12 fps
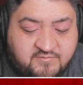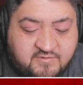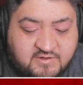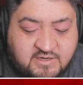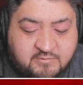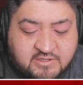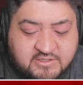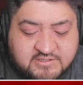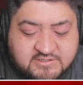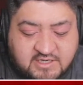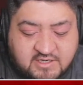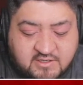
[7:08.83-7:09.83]
get rid of
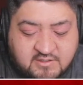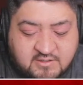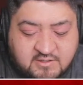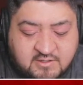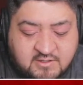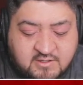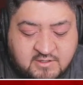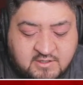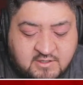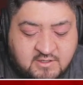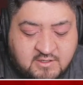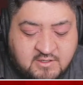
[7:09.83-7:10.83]
this here.
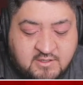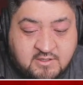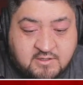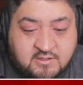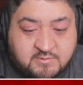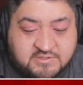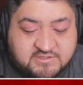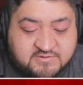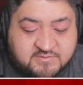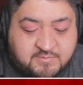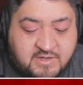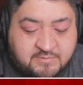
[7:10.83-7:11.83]
Let me
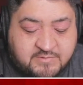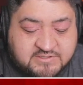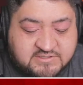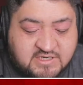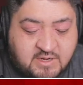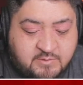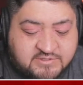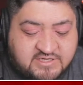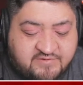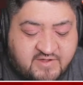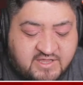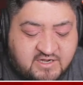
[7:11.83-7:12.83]
just pop this. I'm going to
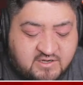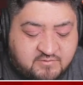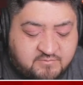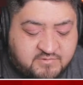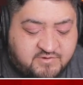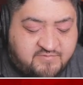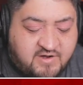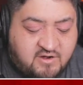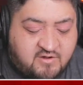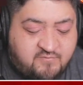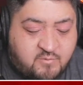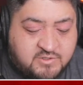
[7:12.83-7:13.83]
see if I can get her to
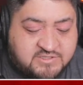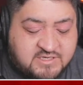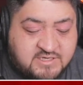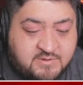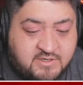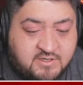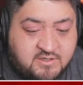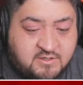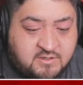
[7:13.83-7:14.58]
fire off one more time here.